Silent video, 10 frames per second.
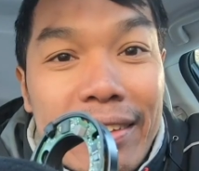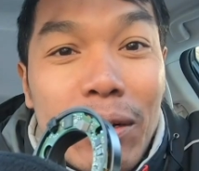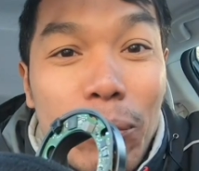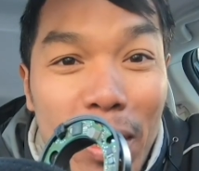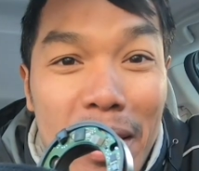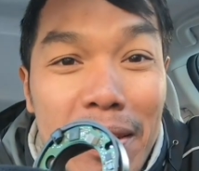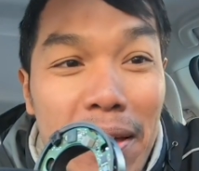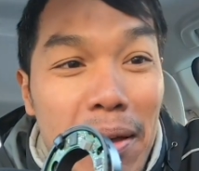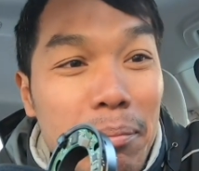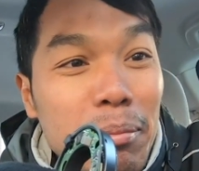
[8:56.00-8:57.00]
It's
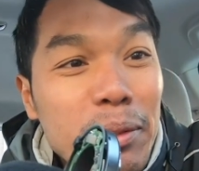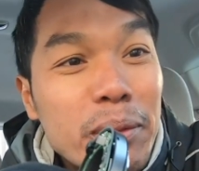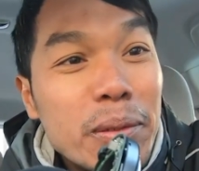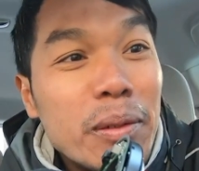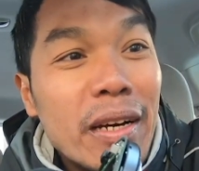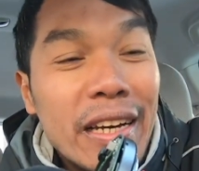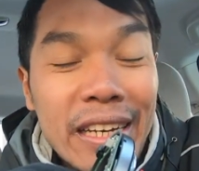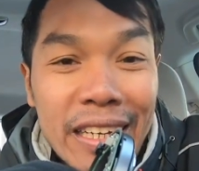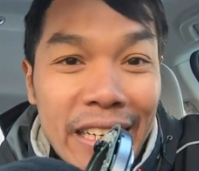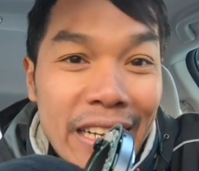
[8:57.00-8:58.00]
embarrassing to
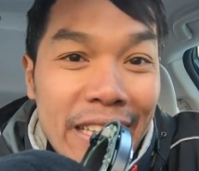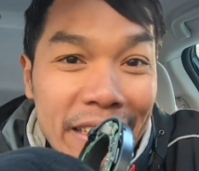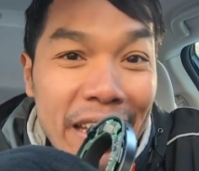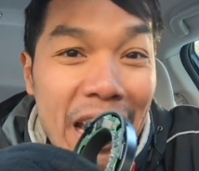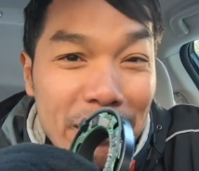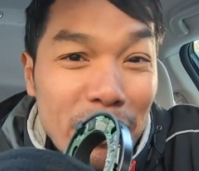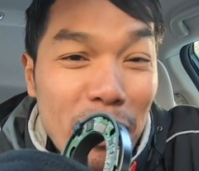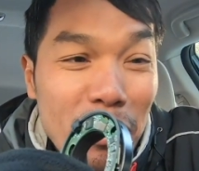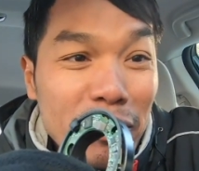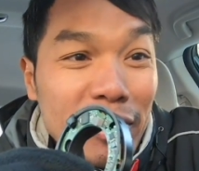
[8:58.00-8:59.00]
show footage of me
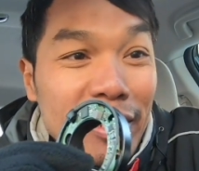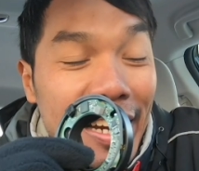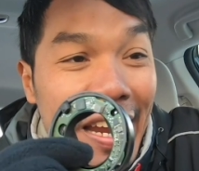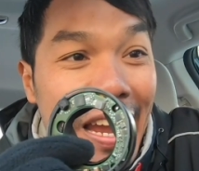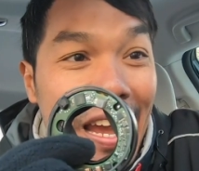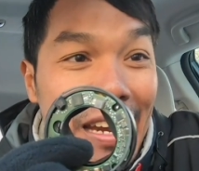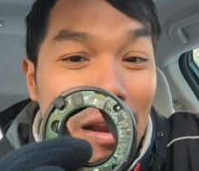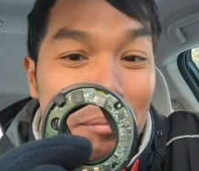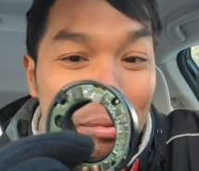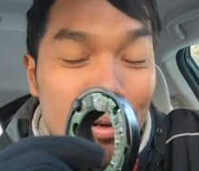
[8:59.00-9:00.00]
breaking
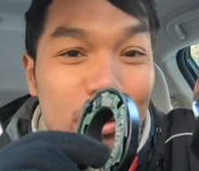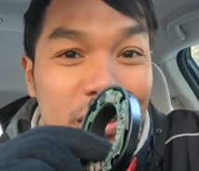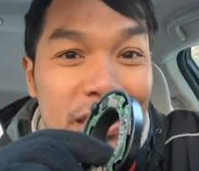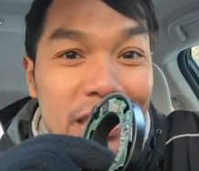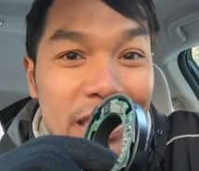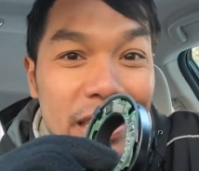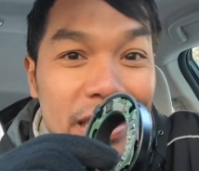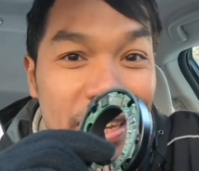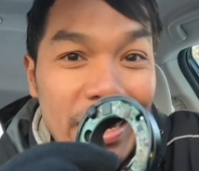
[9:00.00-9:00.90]
a camera I rented.